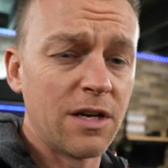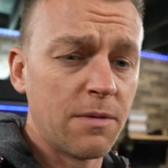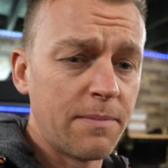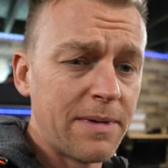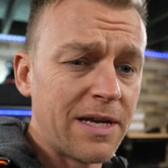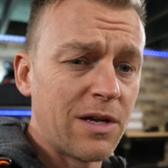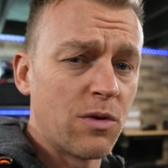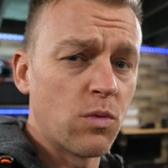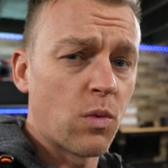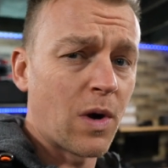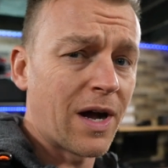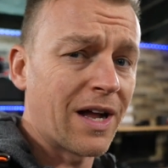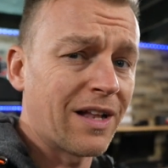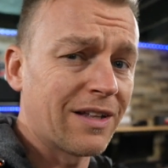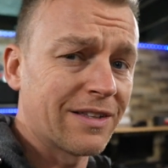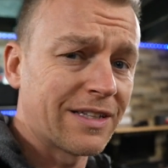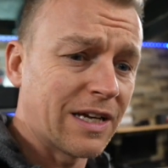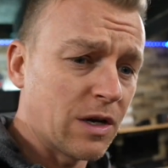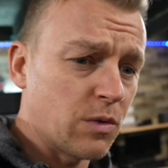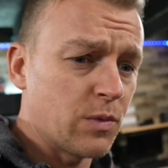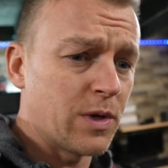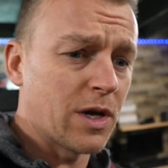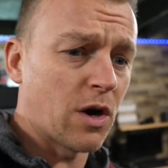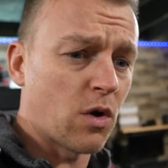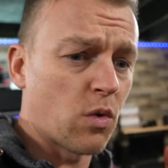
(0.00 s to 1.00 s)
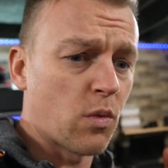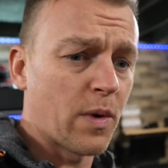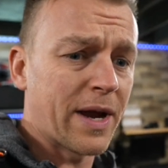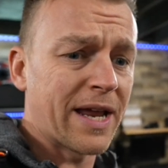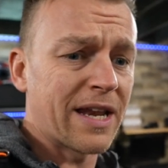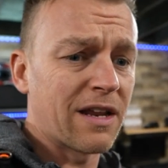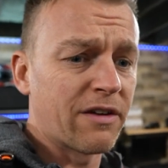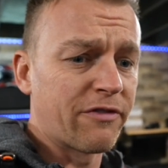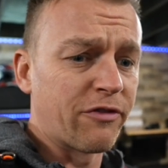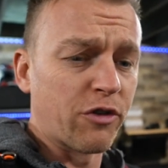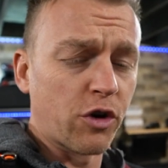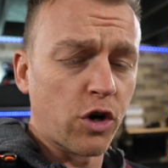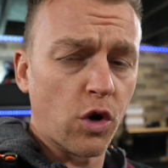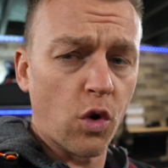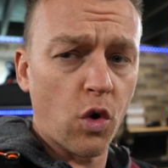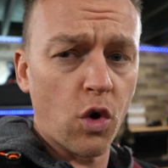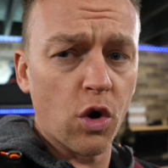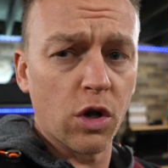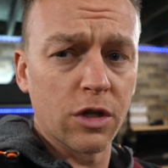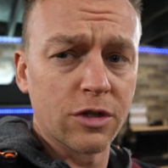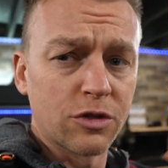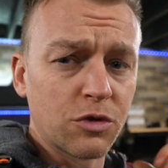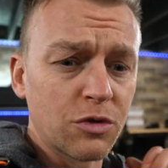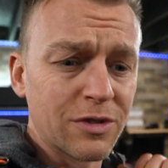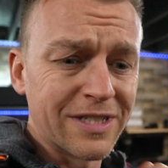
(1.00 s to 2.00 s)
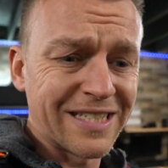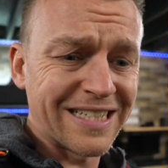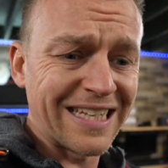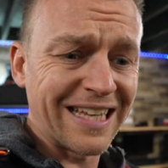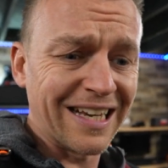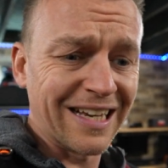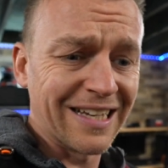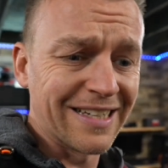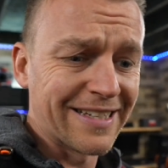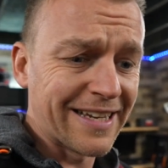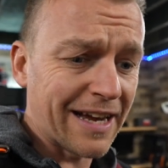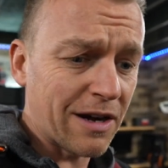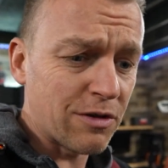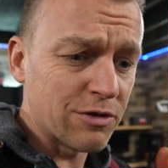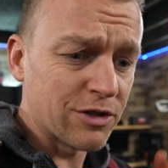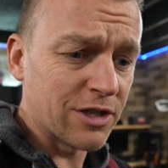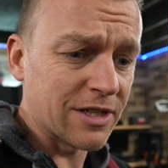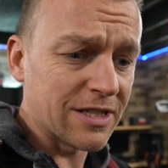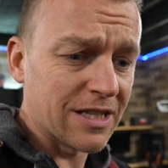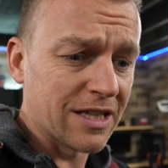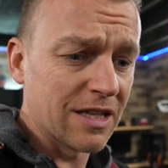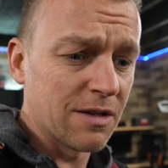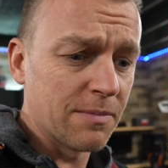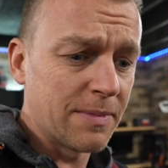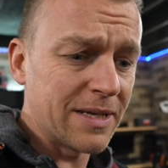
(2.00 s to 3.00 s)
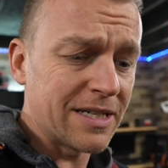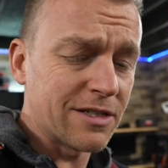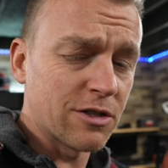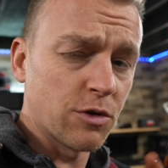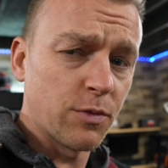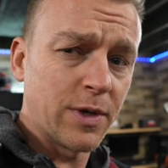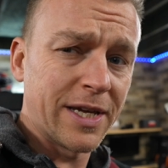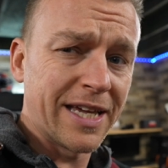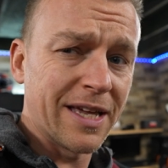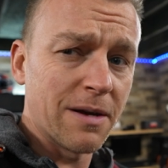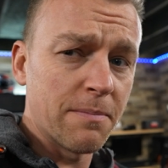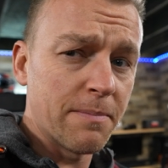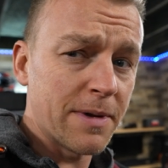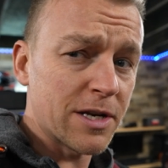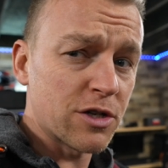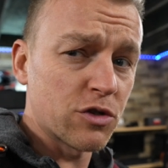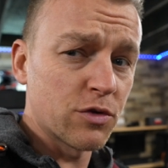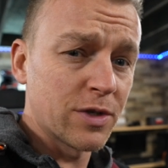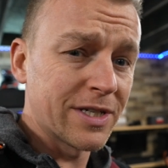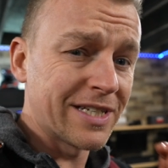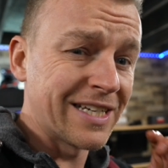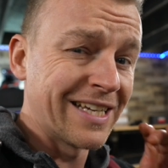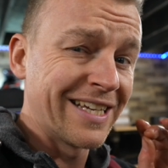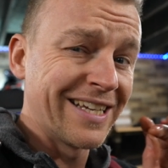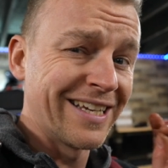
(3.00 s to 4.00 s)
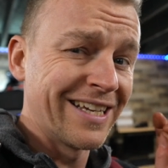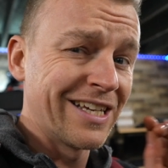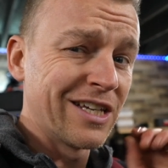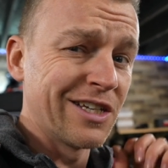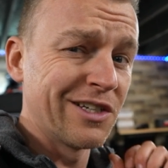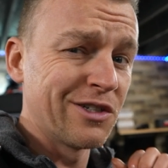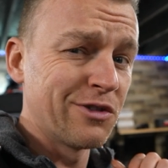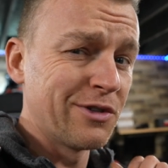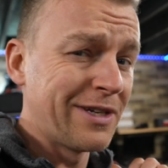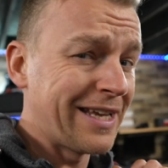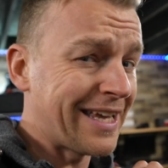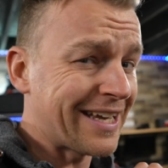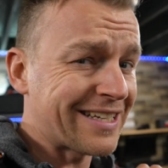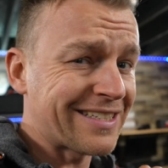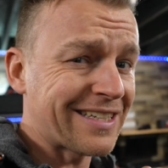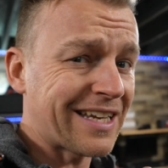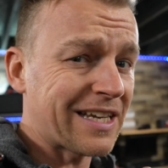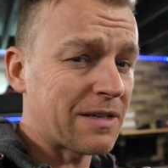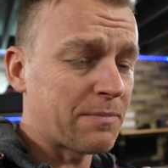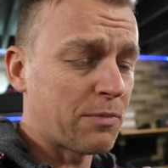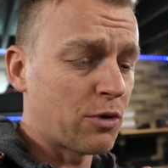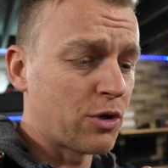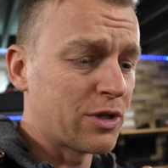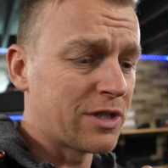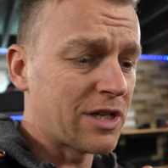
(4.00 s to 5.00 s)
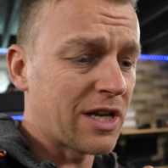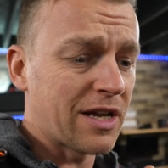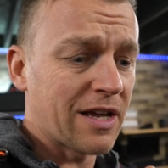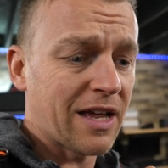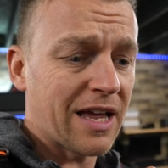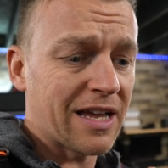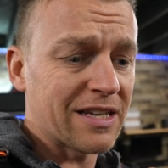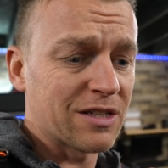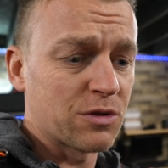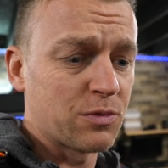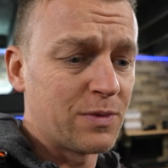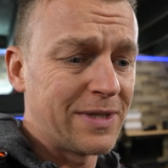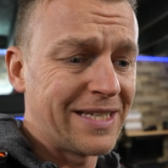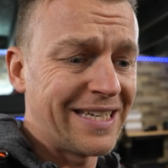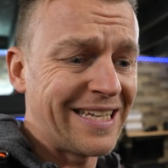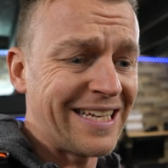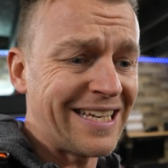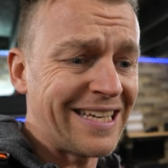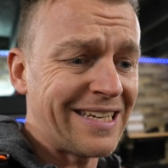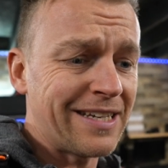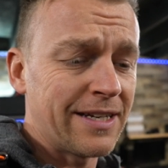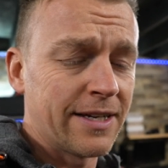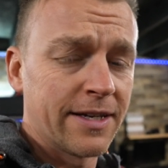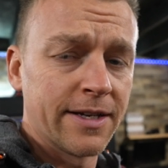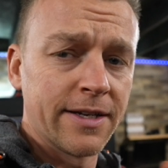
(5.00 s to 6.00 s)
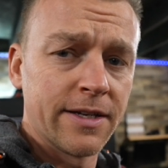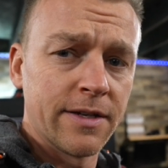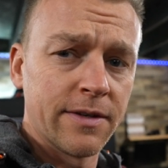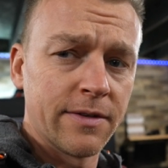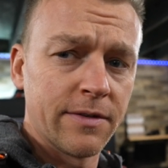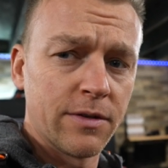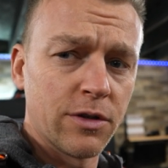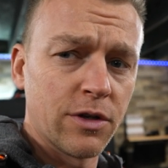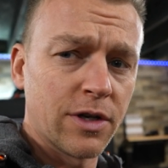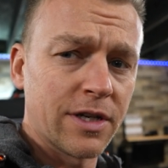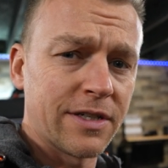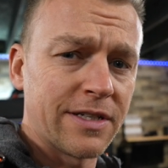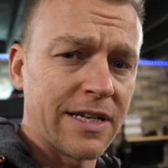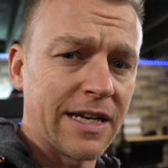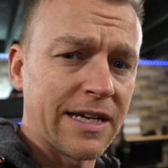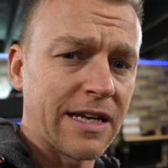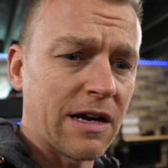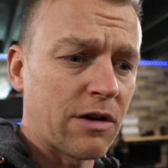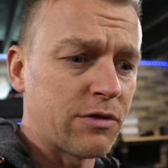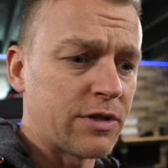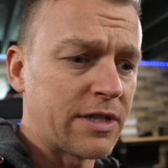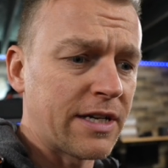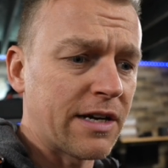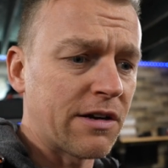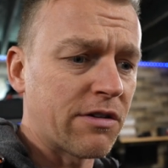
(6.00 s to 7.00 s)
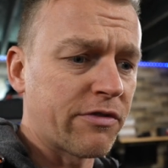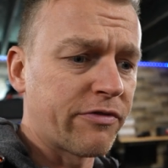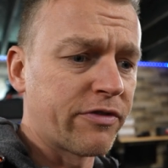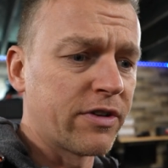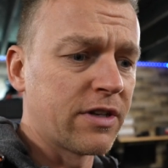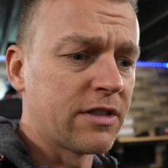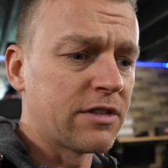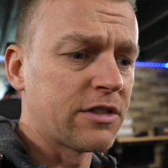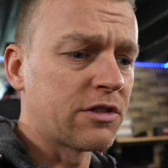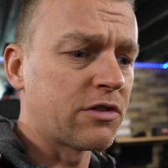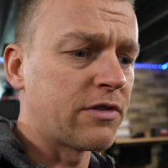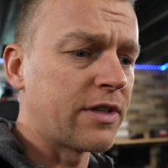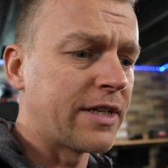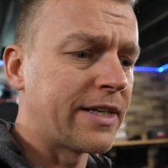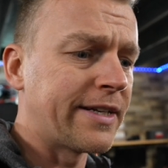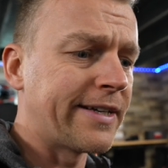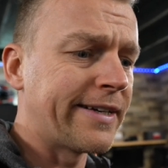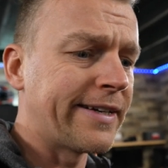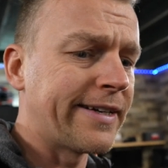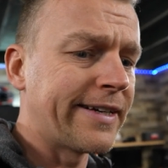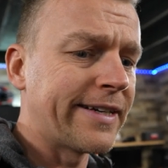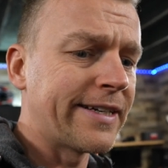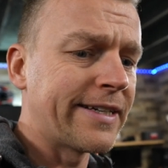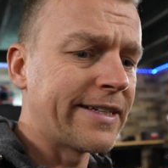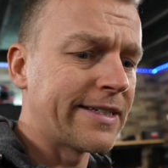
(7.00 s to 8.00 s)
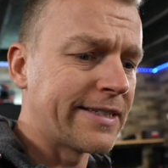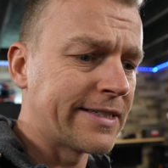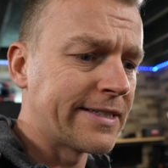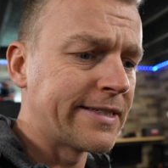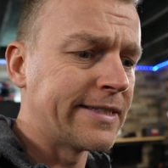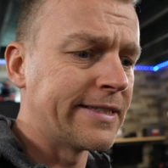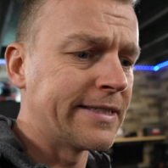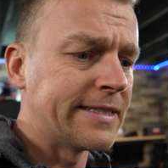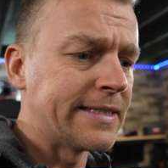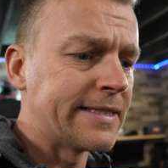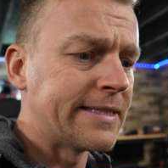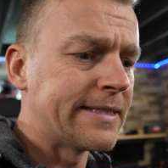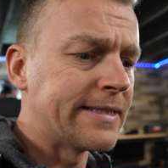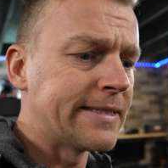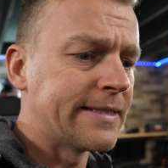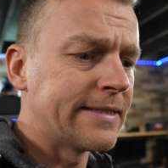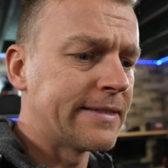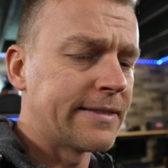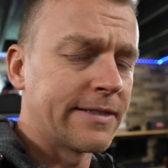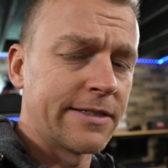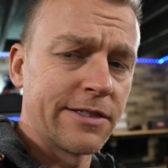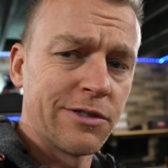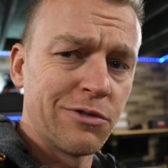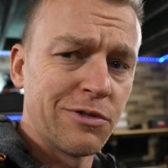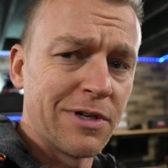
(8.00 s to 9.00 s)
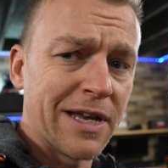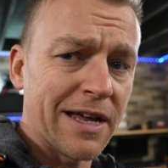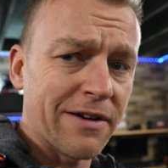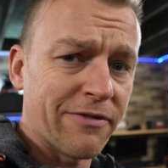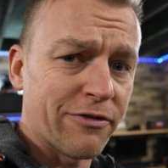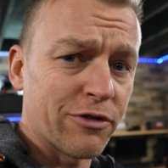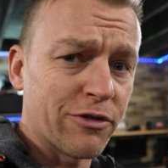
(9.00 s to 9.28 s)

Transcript: the meanwhile that we are waiting for the oil to settle down just a little bit so we can measure it to the exact point as we need, I'm going to take out the air filter and do that